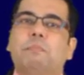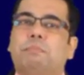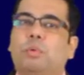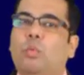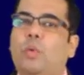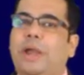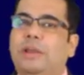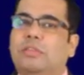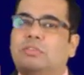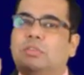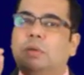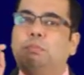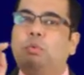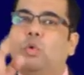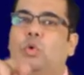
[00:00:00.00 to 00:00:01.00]
provide
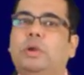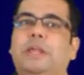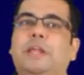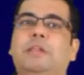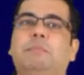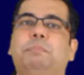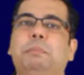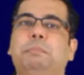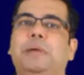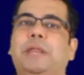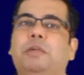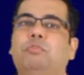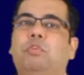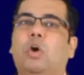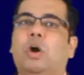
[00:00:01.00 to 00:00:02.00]
support in
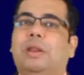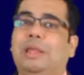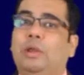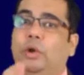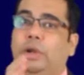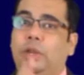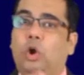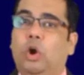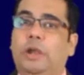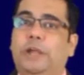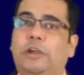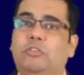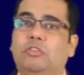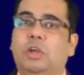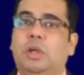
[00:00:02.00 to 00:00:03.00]
preparing for regulatory
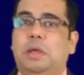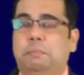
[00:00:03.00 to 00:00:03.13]
audits,